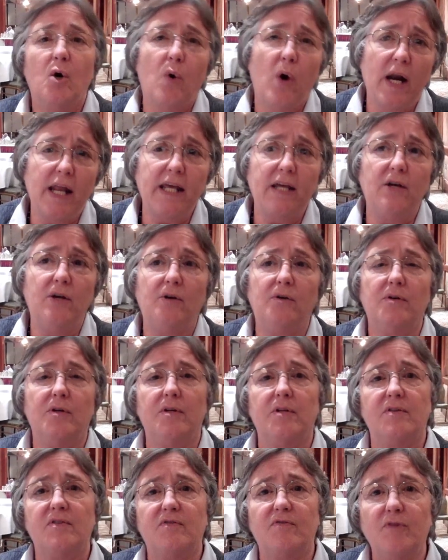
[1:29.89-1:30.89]
credit
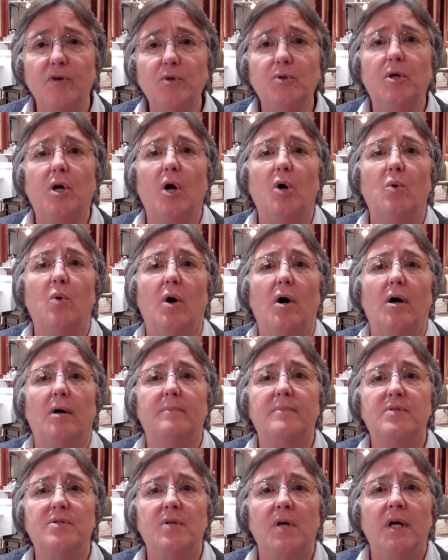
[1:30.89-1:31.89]
unions, food
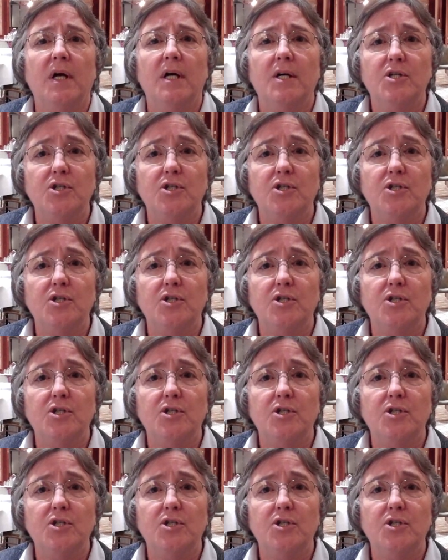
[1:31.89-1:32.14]
co-ops,